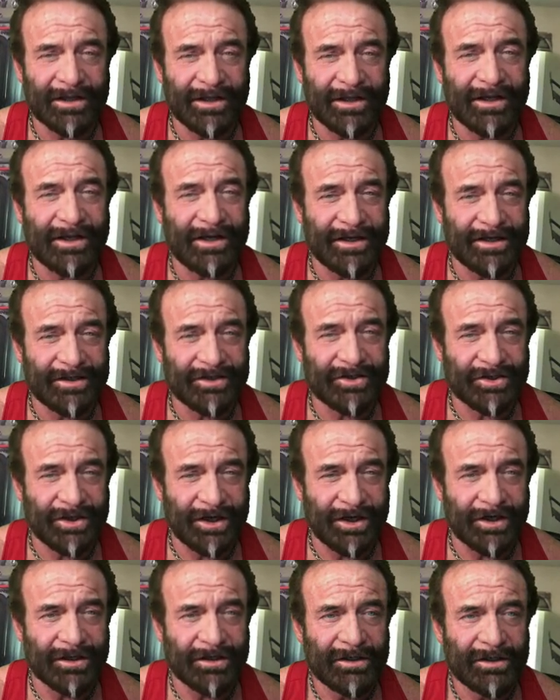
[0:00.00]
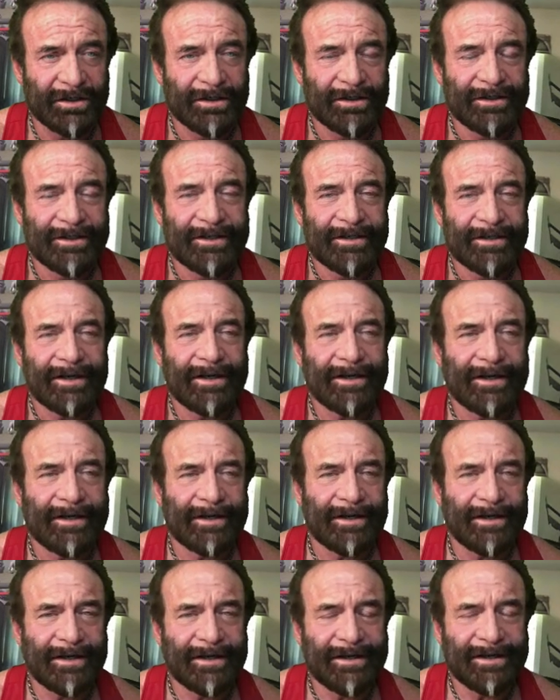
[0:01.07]
I have
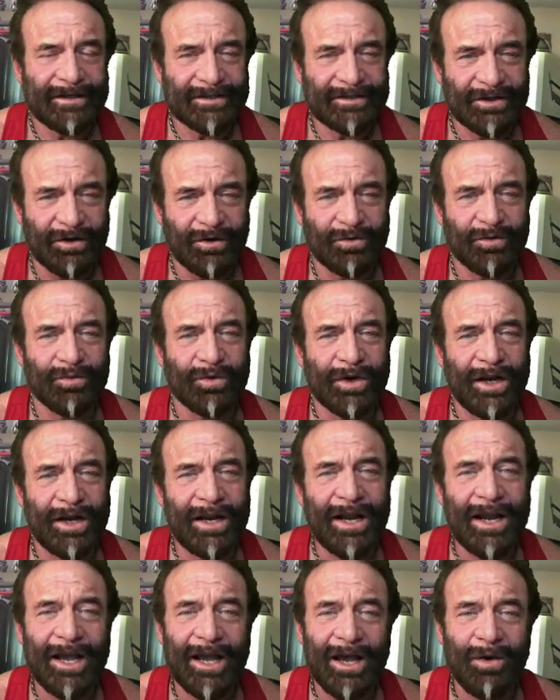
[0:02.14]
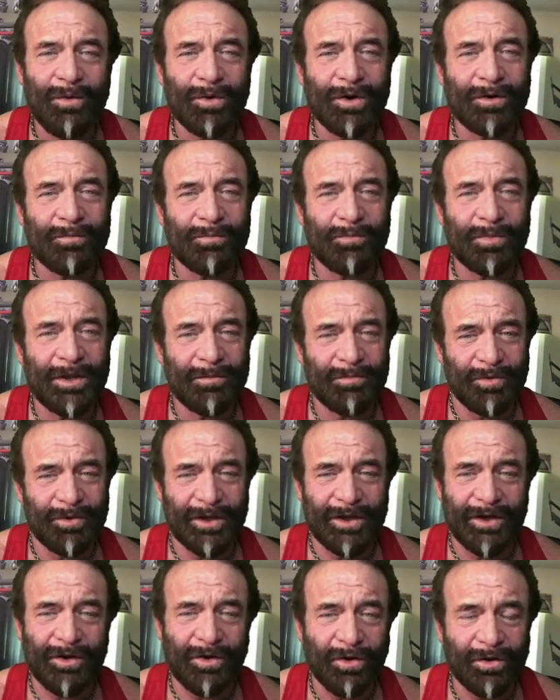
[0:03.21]
uh, so, Ray, how would people
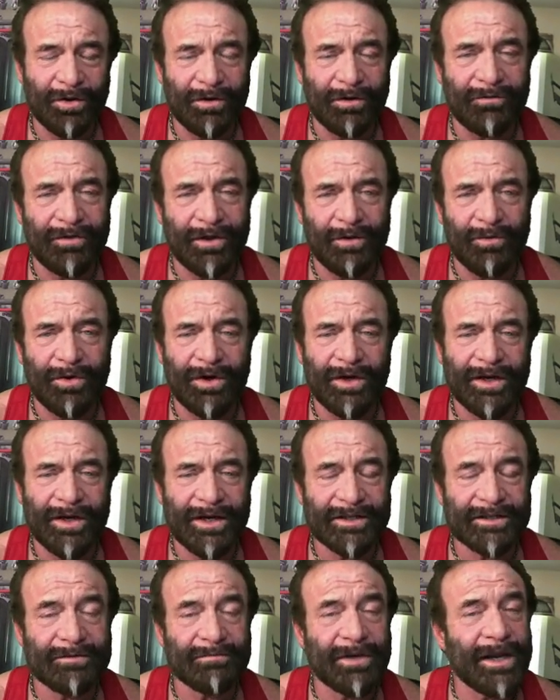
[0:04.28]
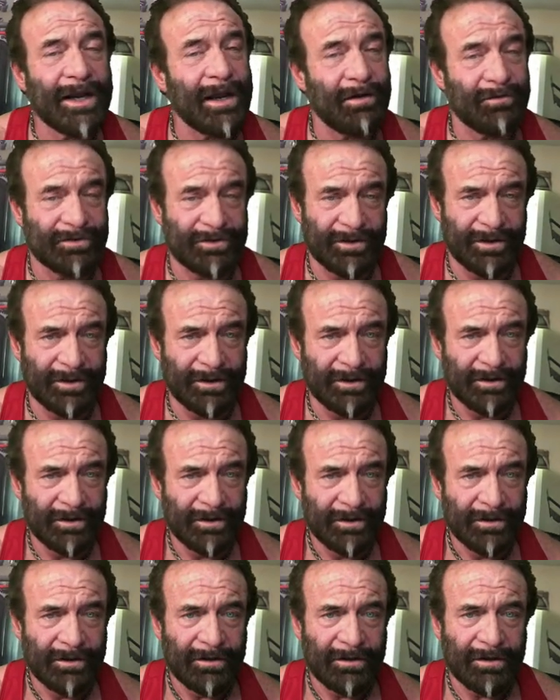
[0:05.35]
get a hold of you if they wanted to get some counseling
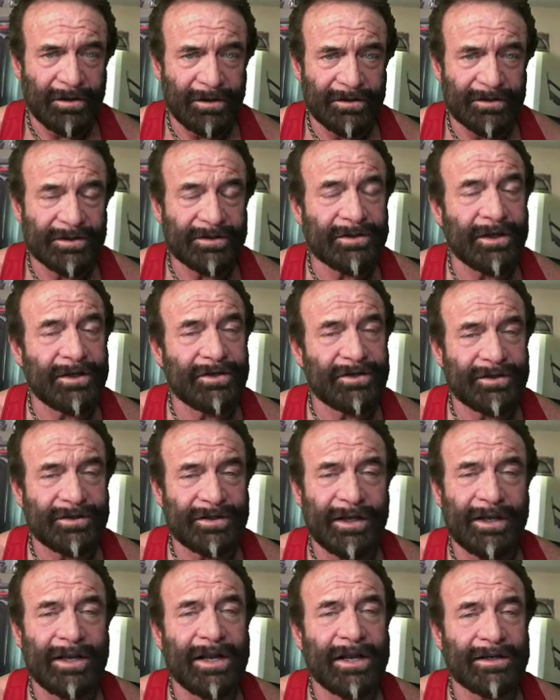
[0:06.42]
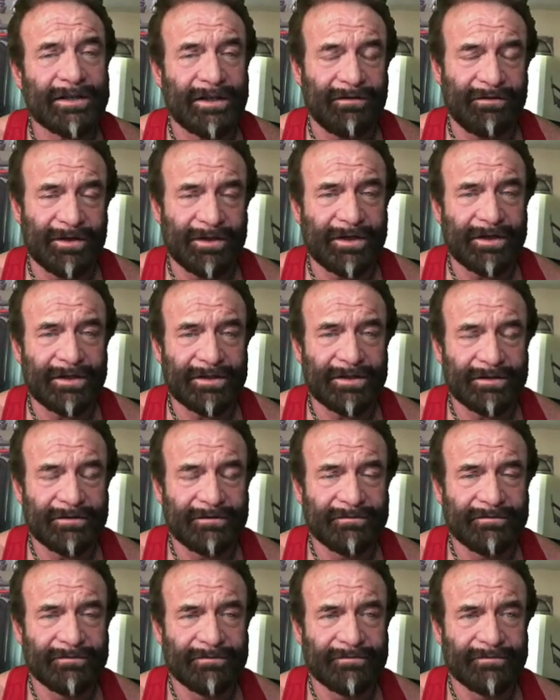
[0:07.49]
on such said activities?
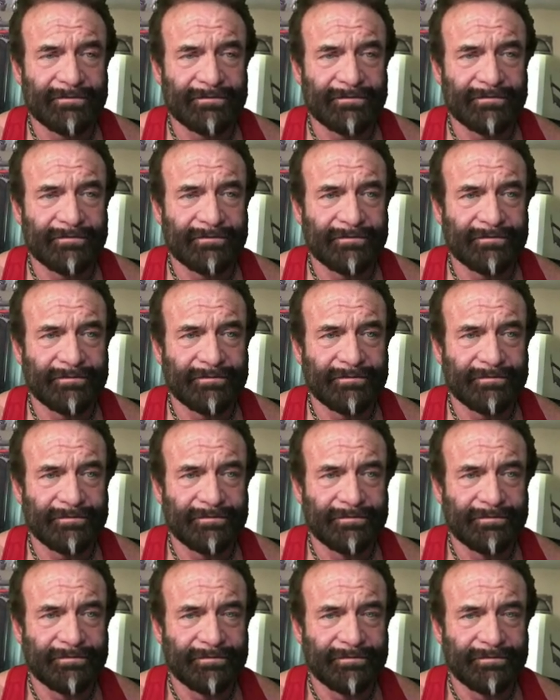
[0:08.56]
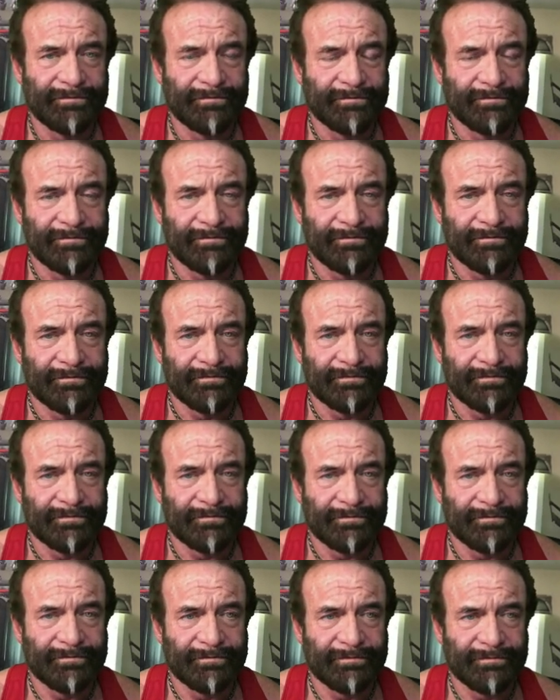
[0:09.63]
So, I've got a, um, another business I'm
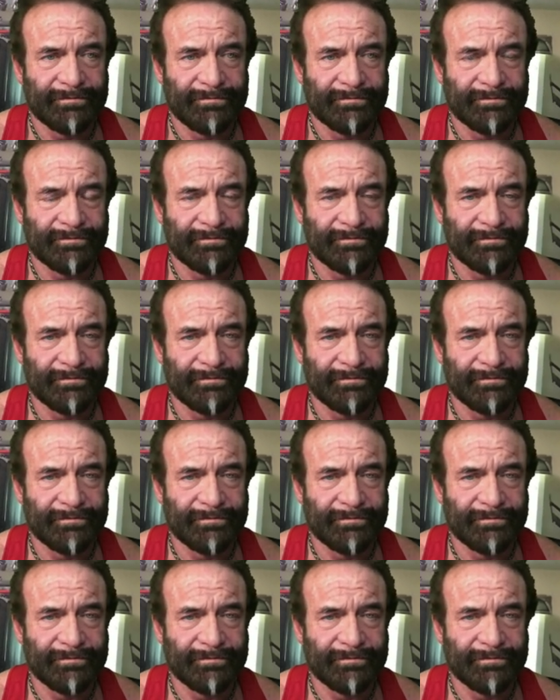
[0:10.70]
working on. I set up